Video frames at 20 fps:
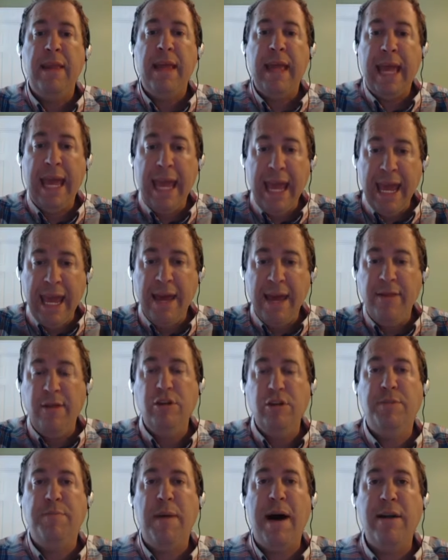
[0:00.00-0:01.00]
And
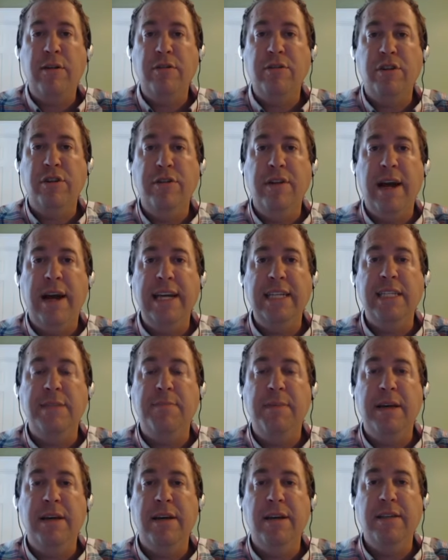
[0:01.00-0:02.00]
those bottles are nice
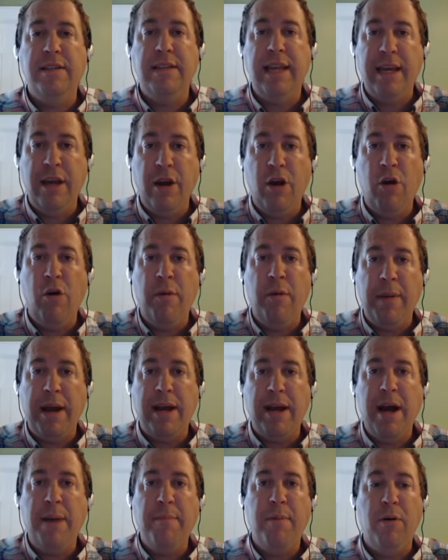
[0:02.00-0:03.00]
because they go in my
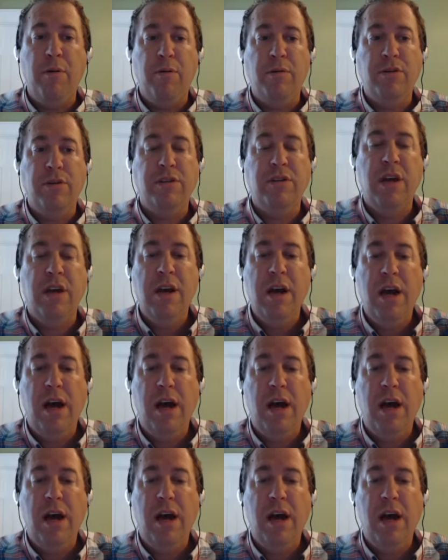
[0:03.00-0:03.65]
cup holders.